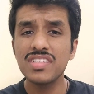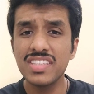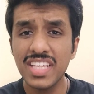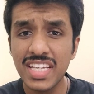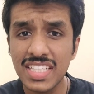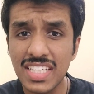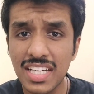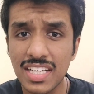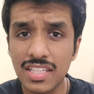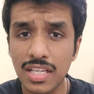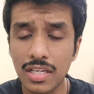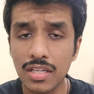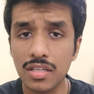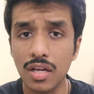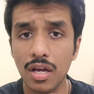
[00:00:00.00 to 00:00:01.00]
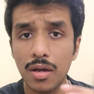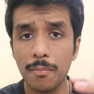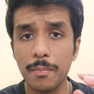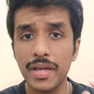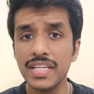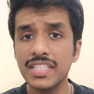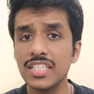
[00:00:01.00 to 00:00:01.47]
these are the
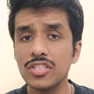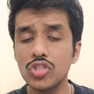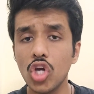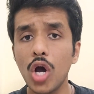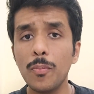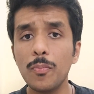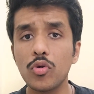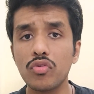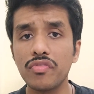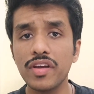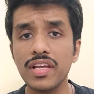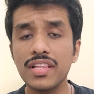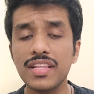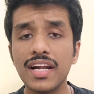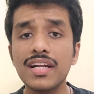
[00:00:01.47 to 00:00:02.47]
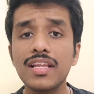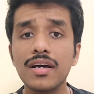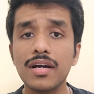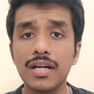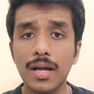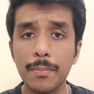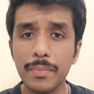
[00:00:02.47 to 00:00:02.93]
basic job profile that
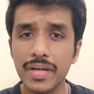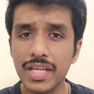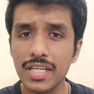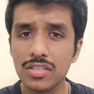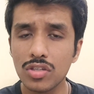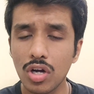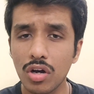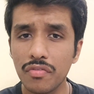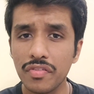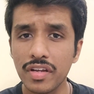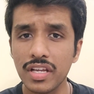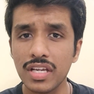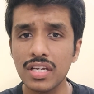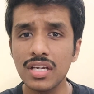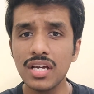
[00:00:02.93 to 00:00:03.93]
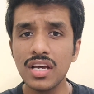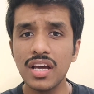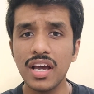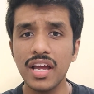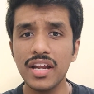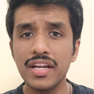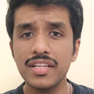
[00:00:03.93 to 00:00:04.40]
the company is offering,
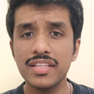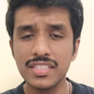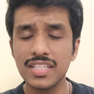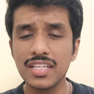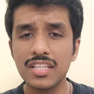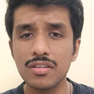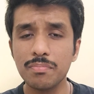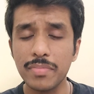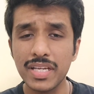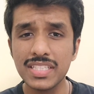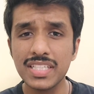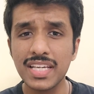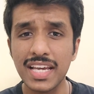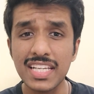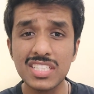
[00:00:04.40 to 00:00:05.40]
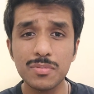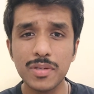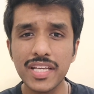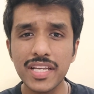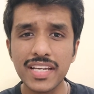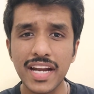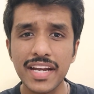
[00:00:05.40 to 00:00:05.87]
and these are the basic
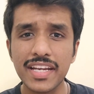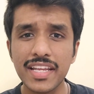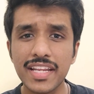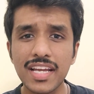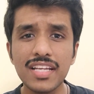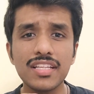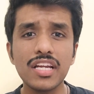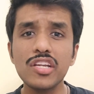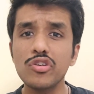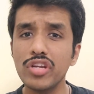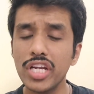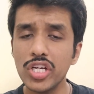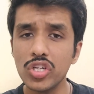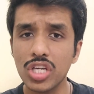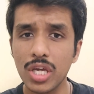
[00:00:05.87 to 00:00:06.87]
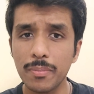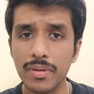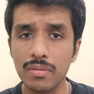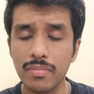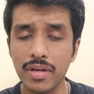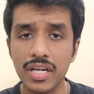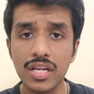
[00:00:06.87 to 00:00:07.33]
eligibility criteria that you need to keep
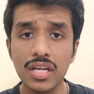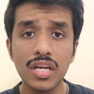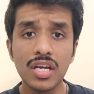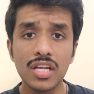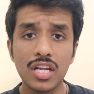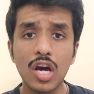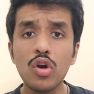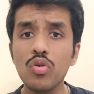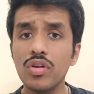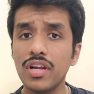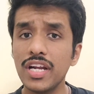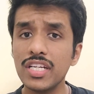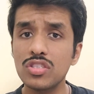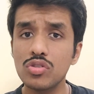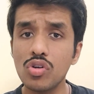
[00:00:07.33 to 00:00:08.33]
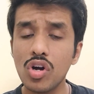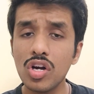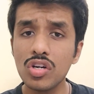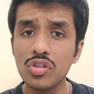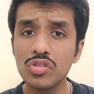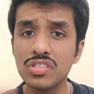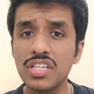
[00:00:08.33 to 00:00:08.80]
in mind. Now let's go
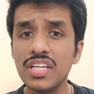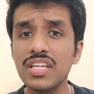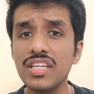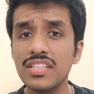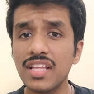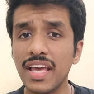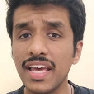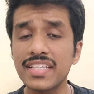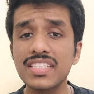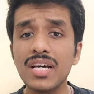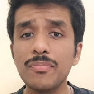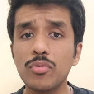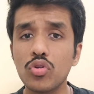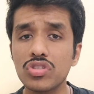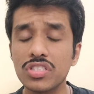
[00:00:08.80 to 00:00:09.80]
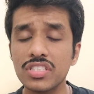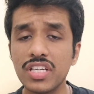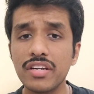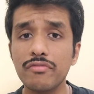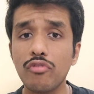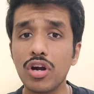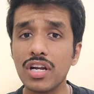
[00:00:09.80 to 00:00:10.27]
on to see the exam procedure
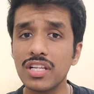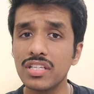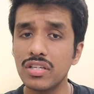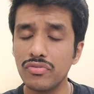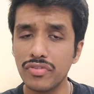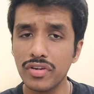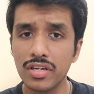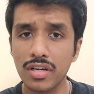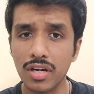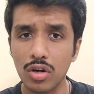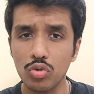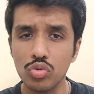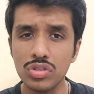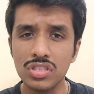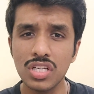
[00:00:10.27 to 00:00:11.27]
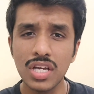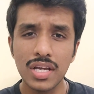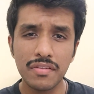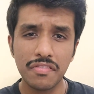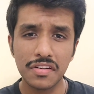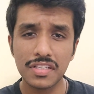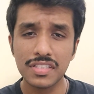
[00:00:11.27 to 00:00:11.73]
and what are the different rounds
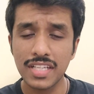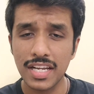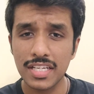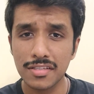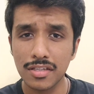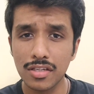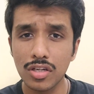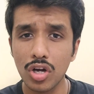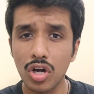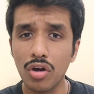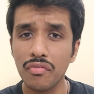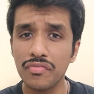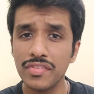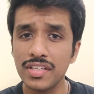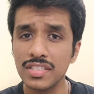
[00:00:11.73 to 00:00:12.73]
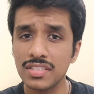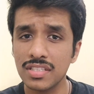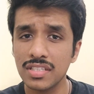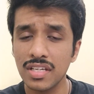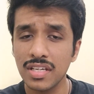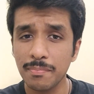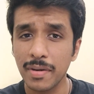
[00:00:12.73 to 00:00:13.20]
for the selection of this
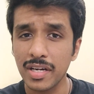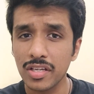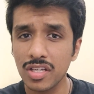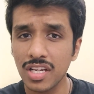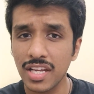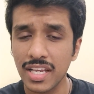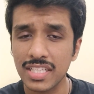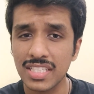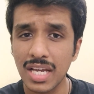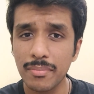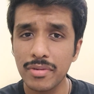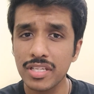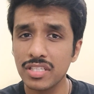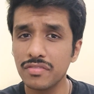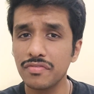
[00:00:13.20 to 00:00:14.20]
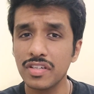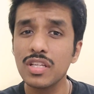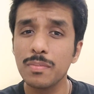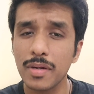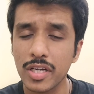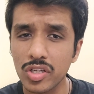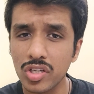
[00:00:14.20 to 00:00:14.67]
particular examination for the
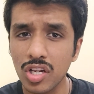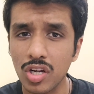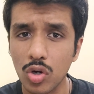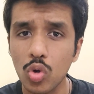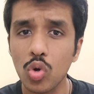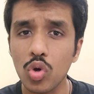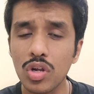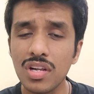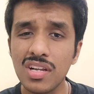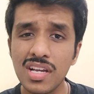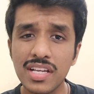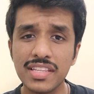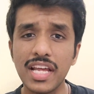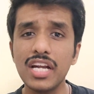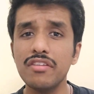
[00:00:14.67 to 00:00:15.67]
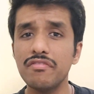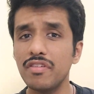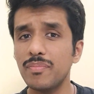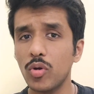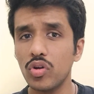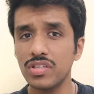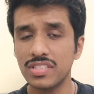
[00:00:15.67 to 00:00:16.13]
particular role that
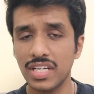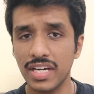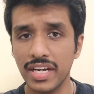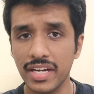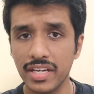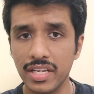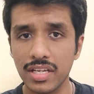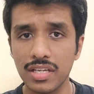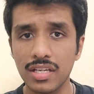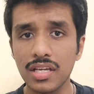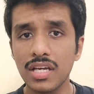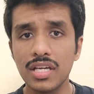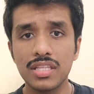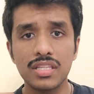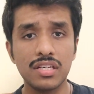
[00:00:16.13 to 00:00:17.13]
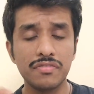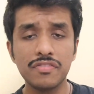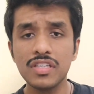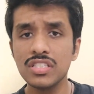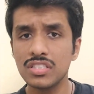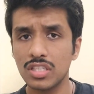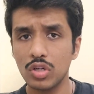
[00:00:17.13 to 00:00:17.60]
Wipro is conducting. The
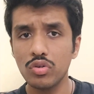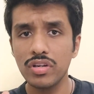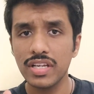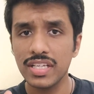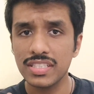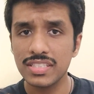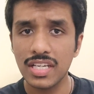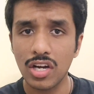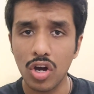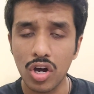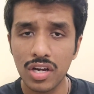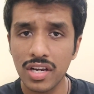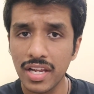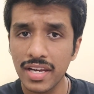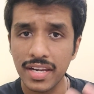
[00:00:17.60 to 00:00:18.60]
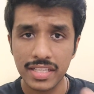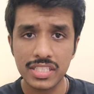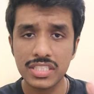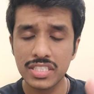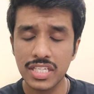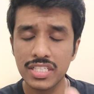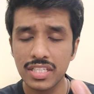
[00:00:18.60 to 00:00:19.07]
first round is the online
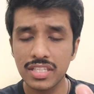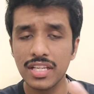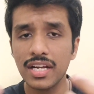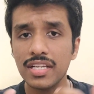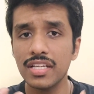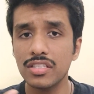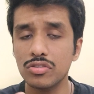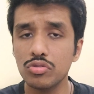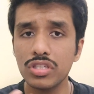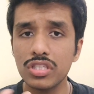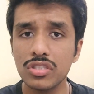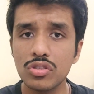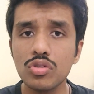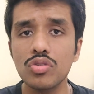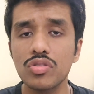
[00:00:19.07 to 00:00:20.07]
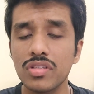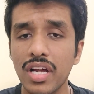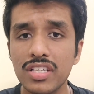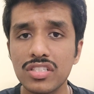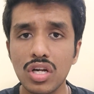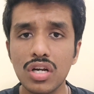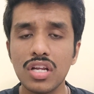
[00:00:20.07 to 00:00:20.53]
registration that the students do. That
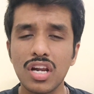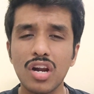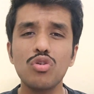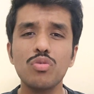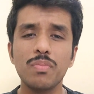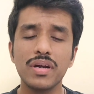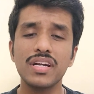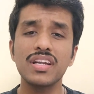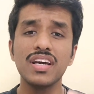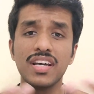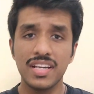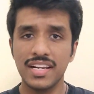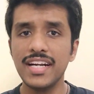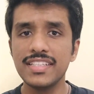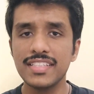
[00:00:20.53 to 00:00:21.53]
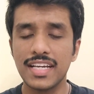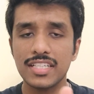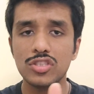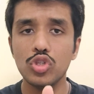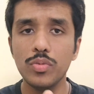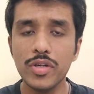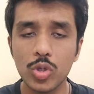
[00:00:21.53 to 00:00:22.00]
is not a round, but let's
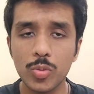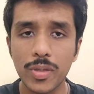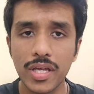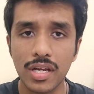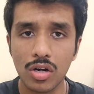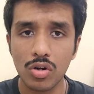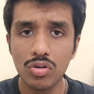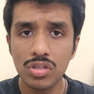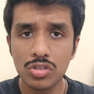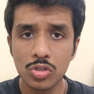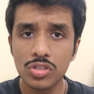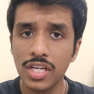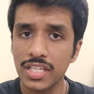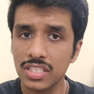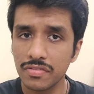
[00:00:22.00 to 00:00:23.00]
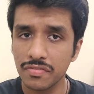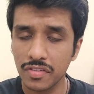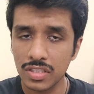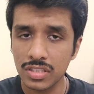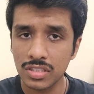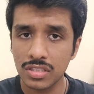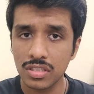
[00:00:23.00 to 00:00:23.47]
assume it to be a round. So that is the
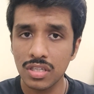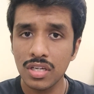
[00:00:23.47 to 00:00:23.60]
first